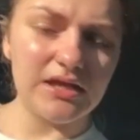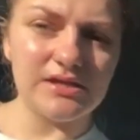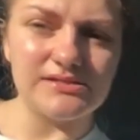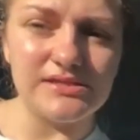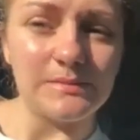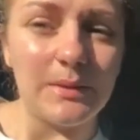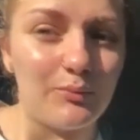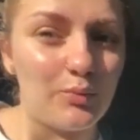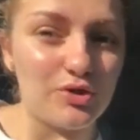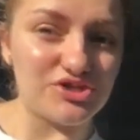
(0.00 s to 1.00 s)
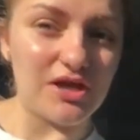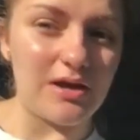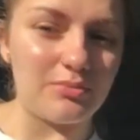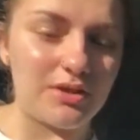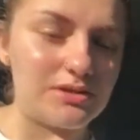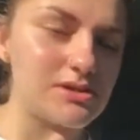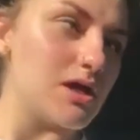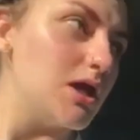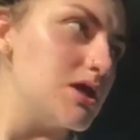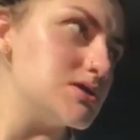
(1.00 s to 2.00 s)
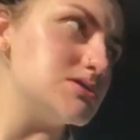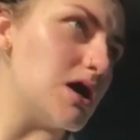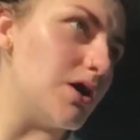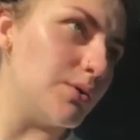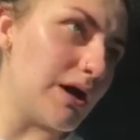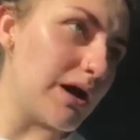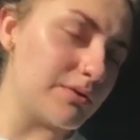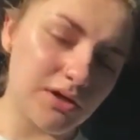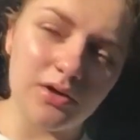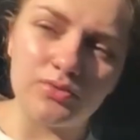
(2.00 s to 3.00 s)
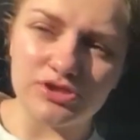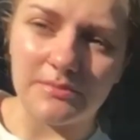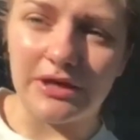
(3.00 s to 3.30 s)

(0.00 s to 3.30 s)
because these are my washing up ones. So yeah, I'm gonna go and wash up